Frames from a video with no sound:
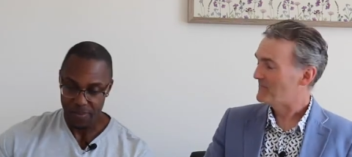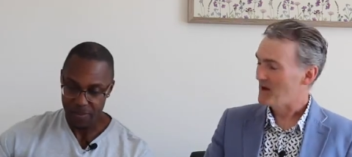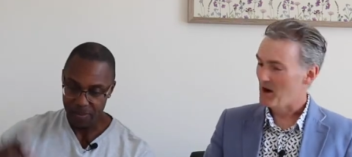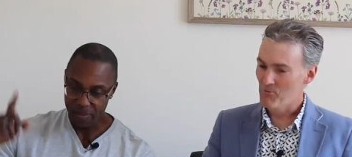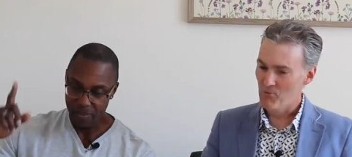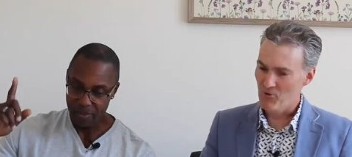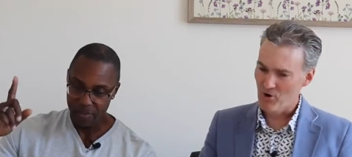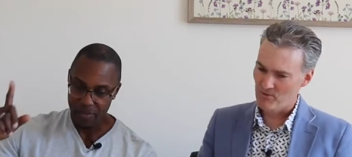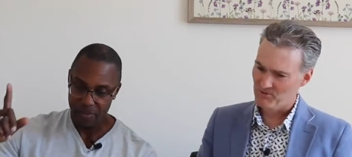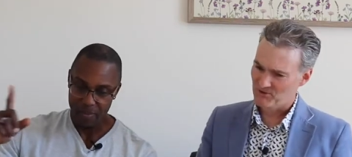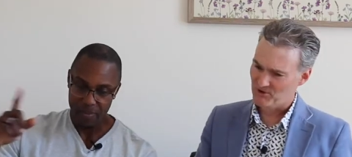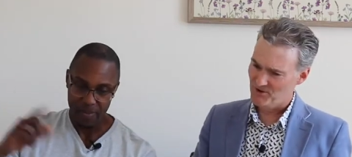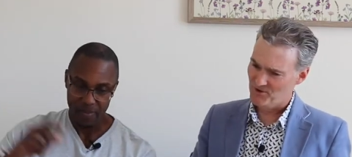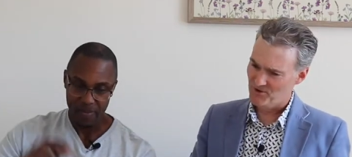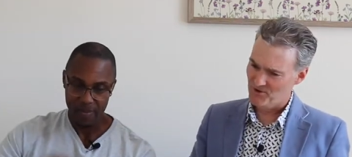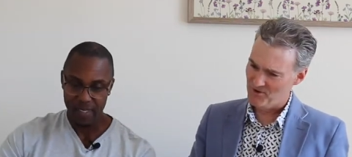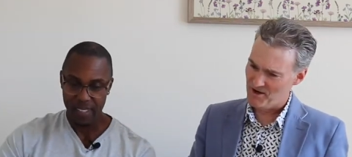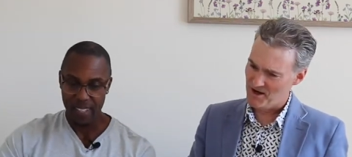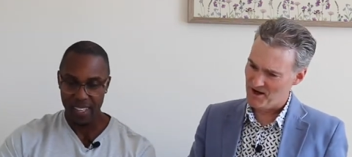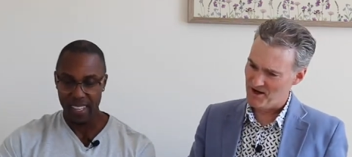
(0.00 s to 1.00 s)
Speaker 1: And we're up
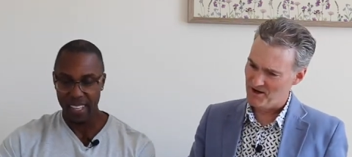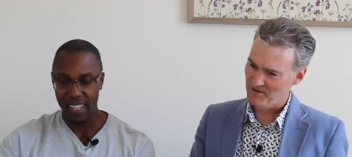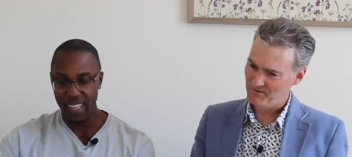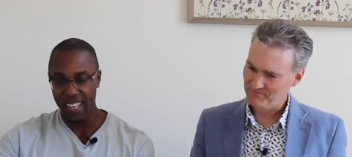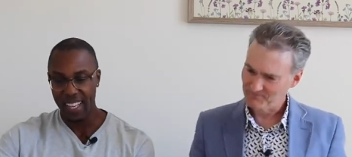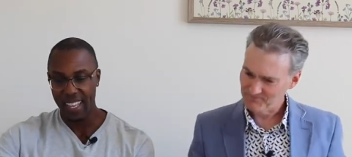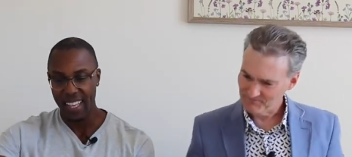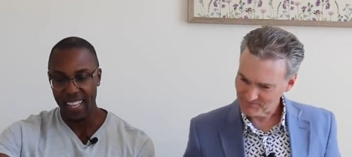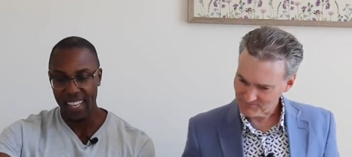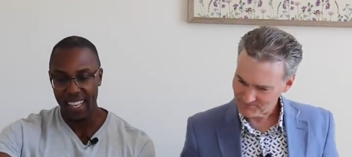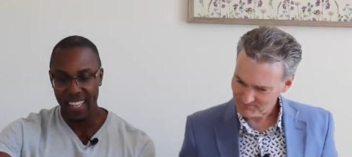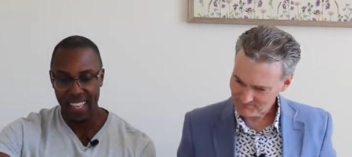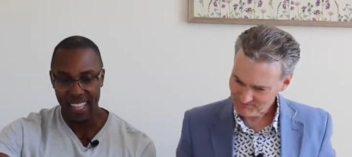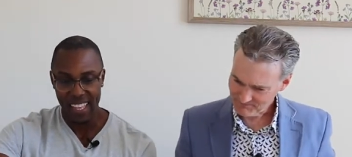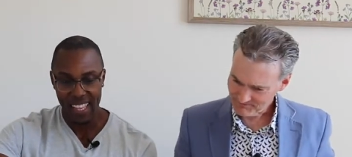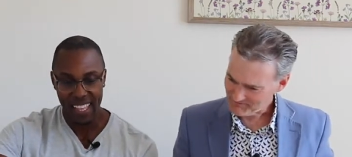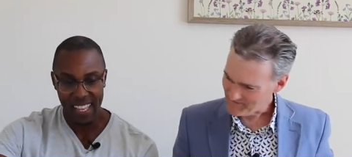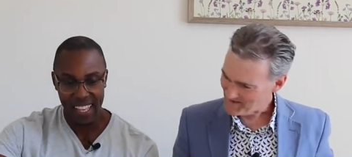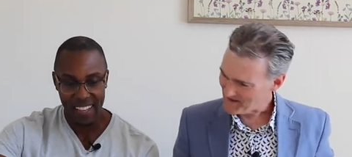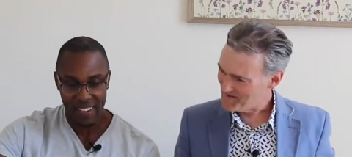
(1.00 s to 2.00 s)
to uh,
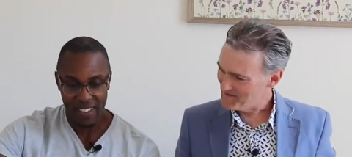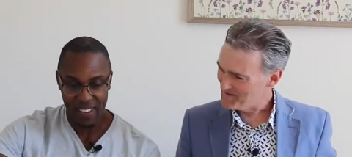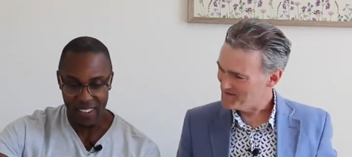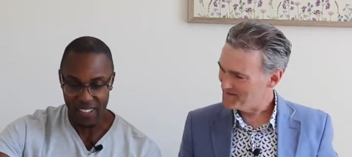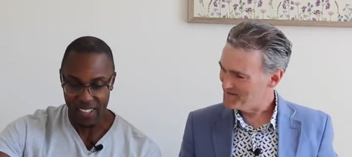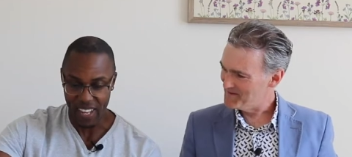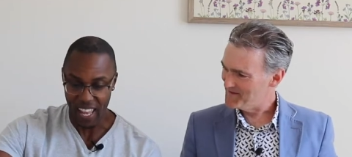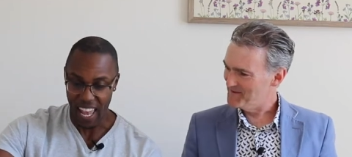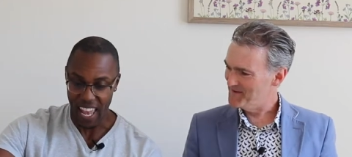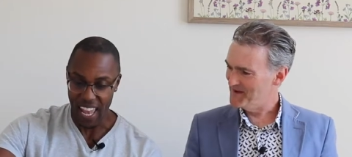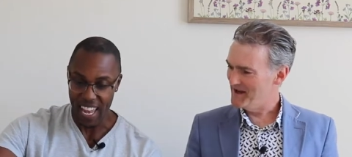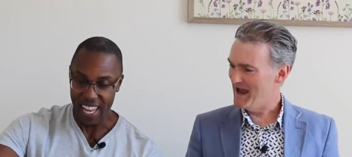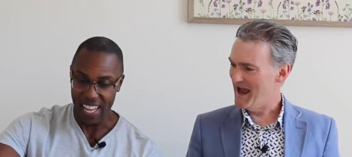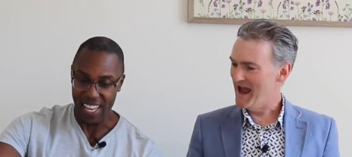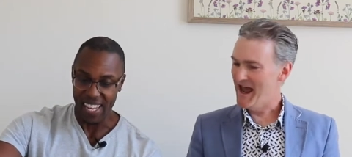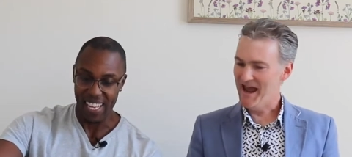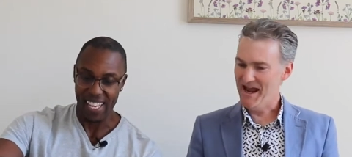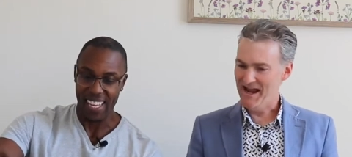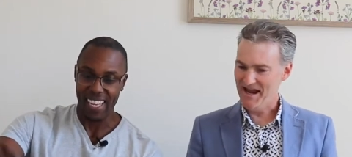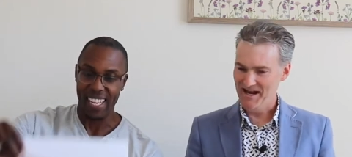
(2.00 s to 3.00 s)
uh, the A.
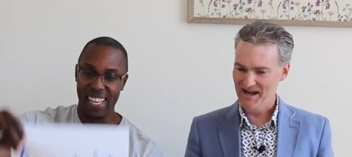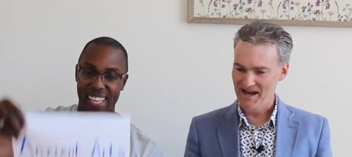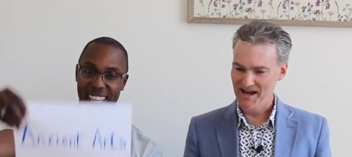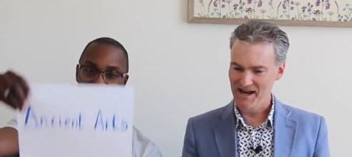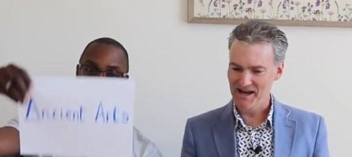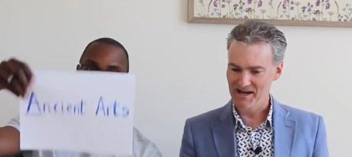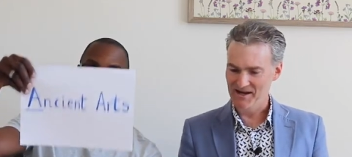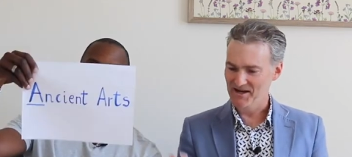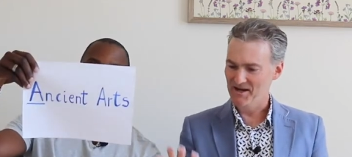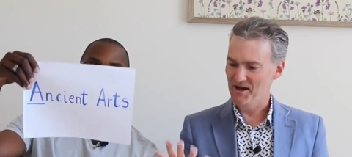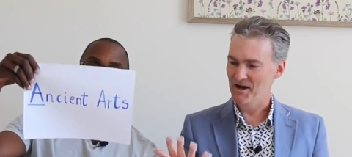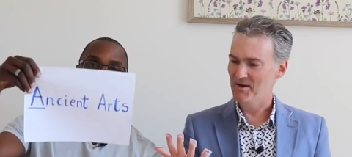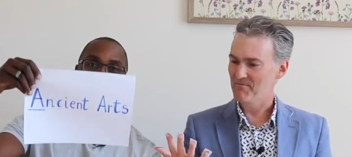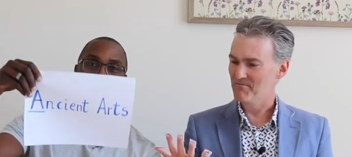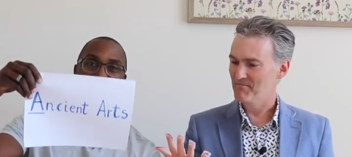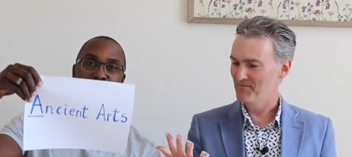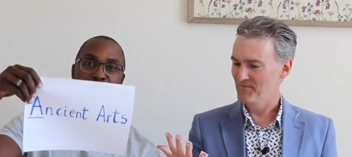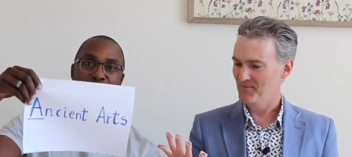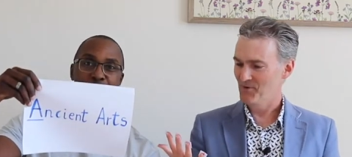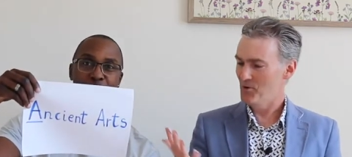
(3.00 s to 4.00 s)
The A in,
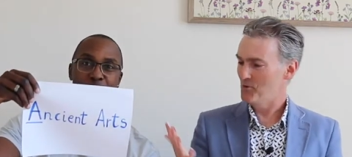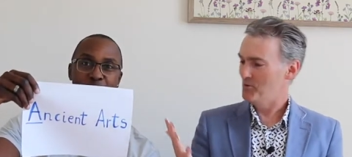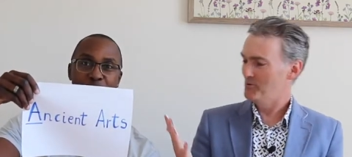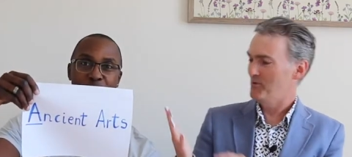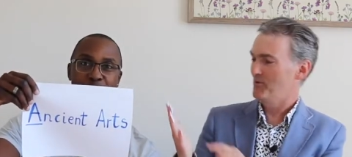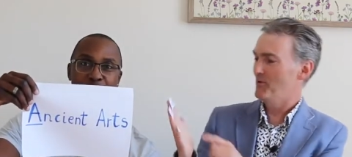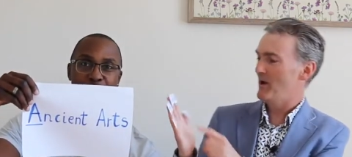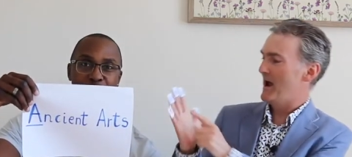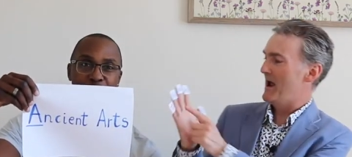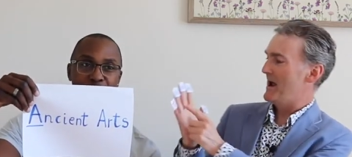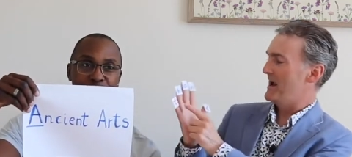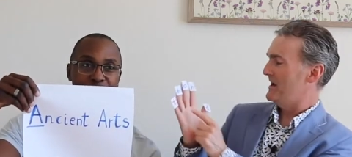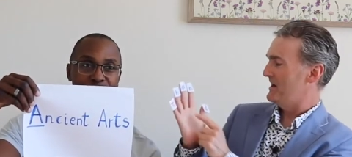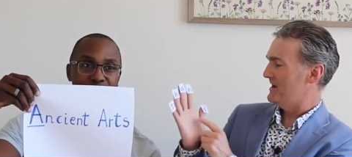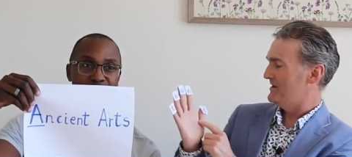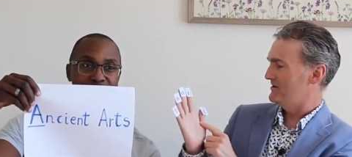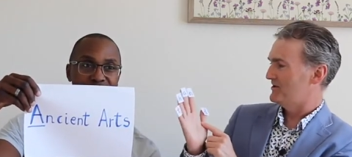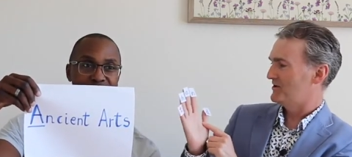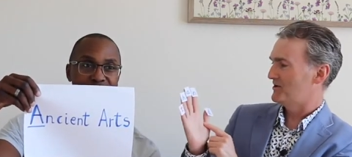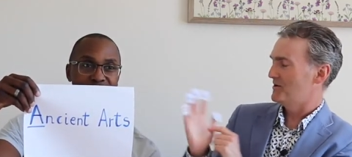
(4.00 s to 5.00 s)
um, oh, we're
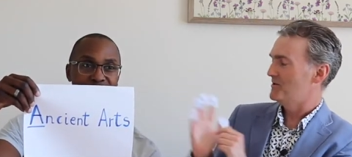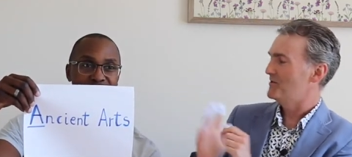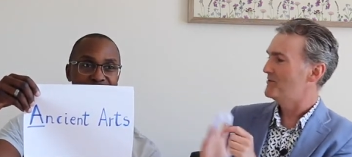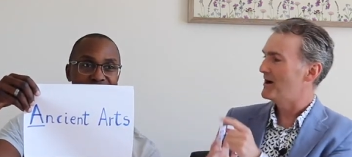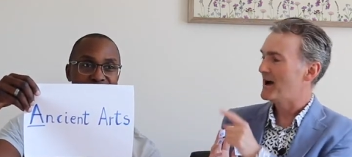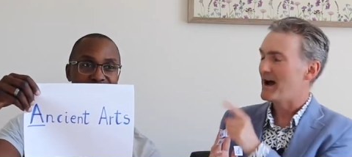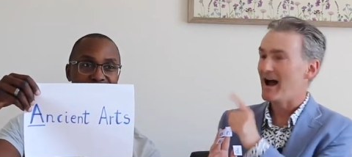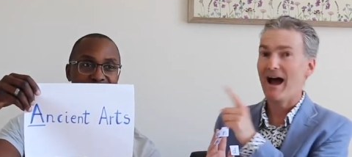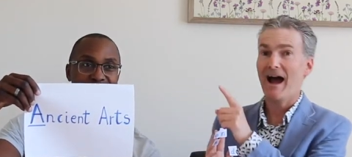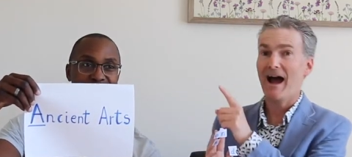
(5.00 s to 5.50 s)
A into